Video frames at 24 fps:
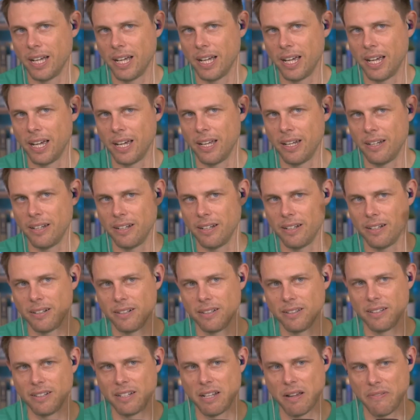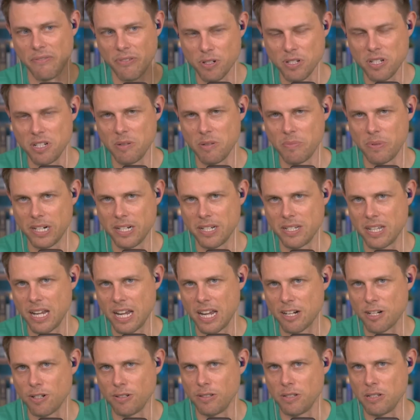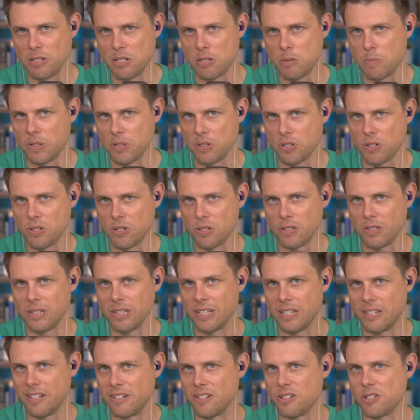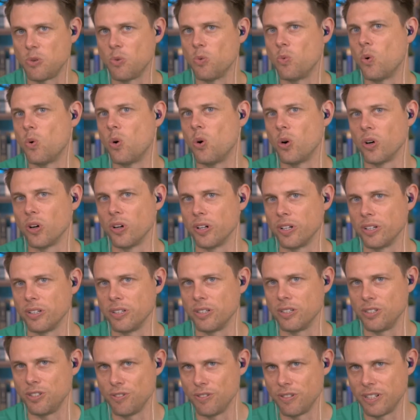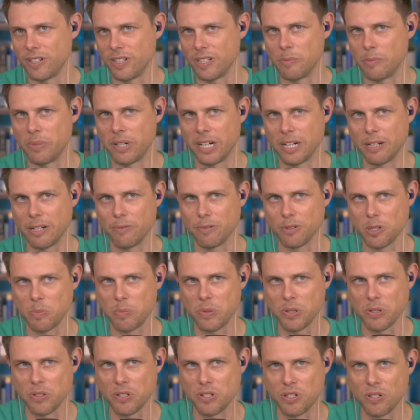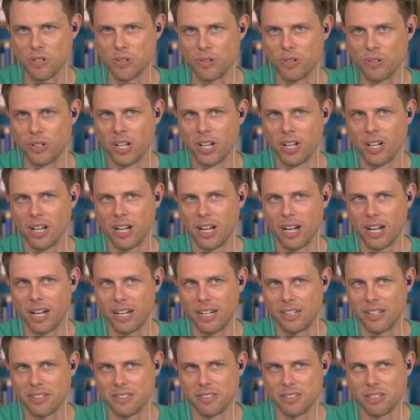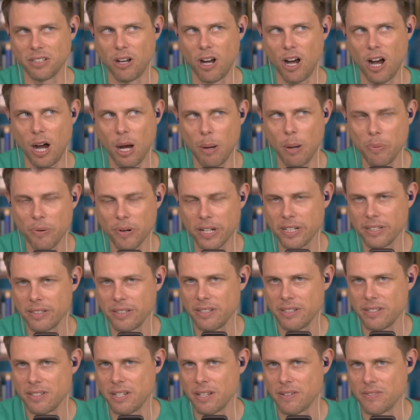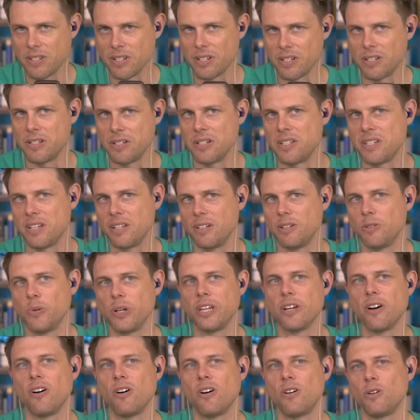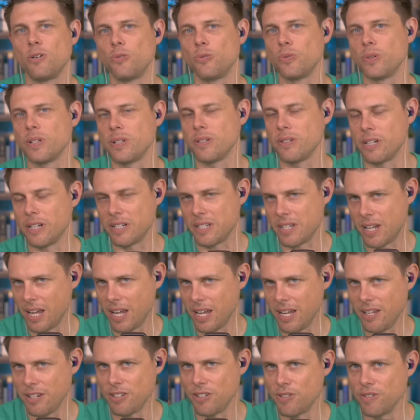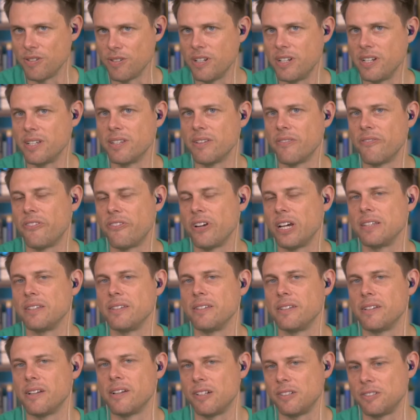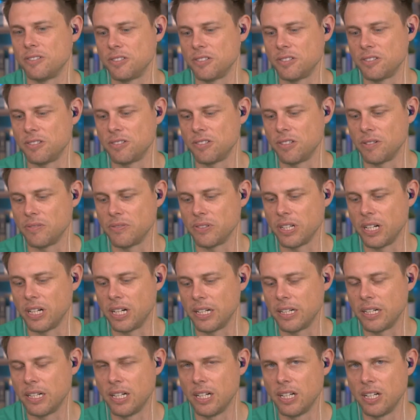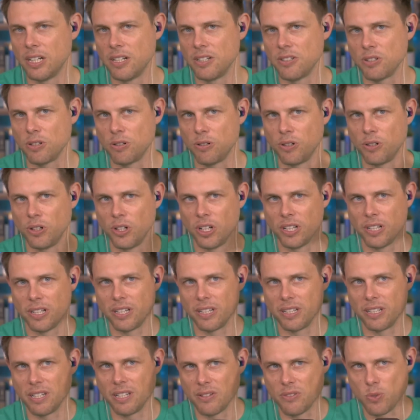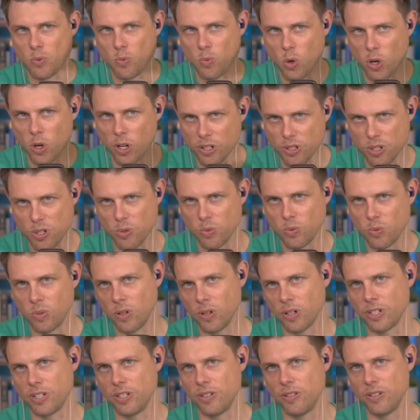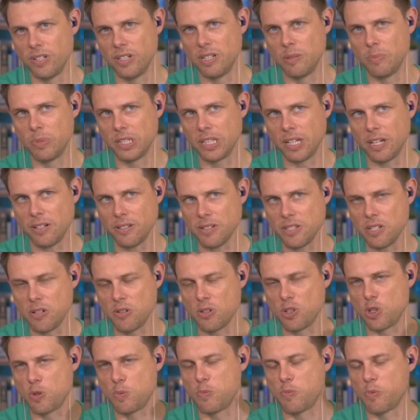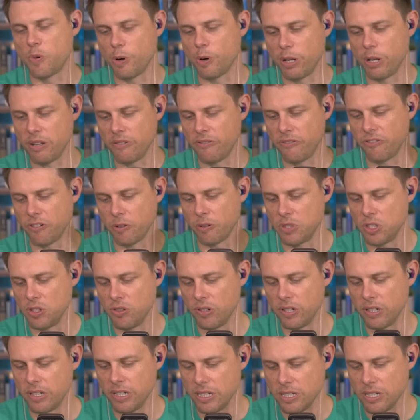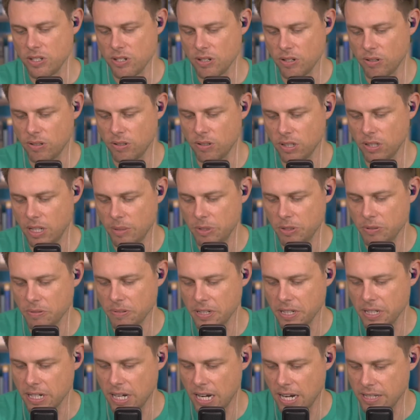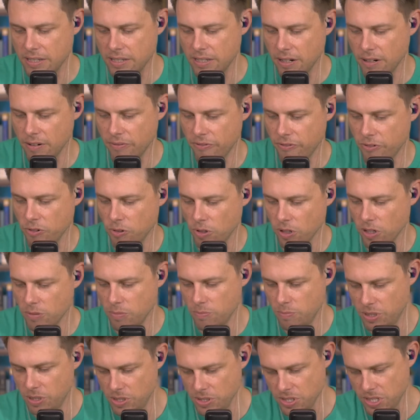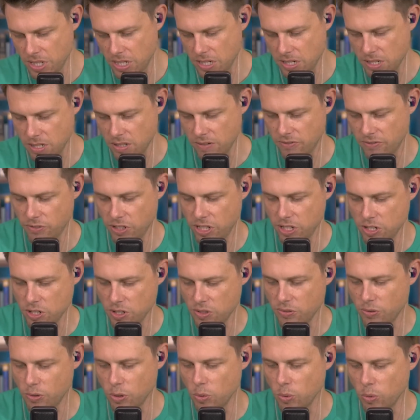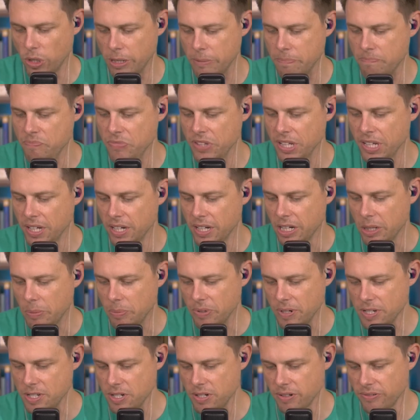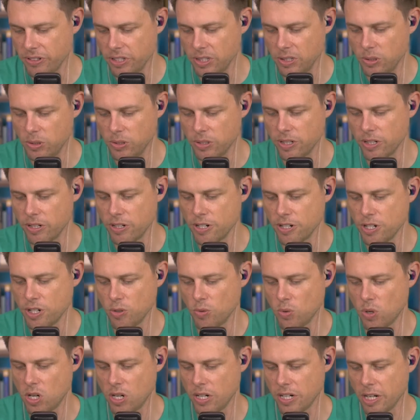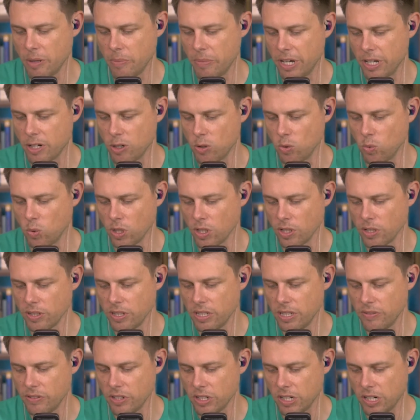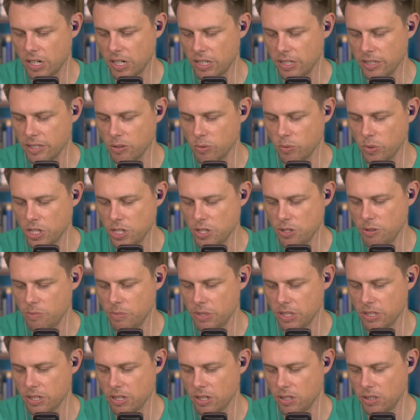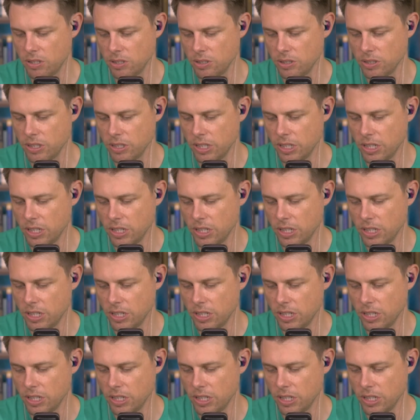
And the diversity of body is actually supposed to lend toward the unity of the body. We're supposed to uh, to operate in these gifts until we all re- attain unity in the faith and the knowledge of the Son of God. So the gifts work toward unity, but they also spring from unity. So let me read. I therefore, Paul says in Ephesians 4 1, a prisoner for the Lord urge you to walk in a manner worthy of the calling to which you have been called,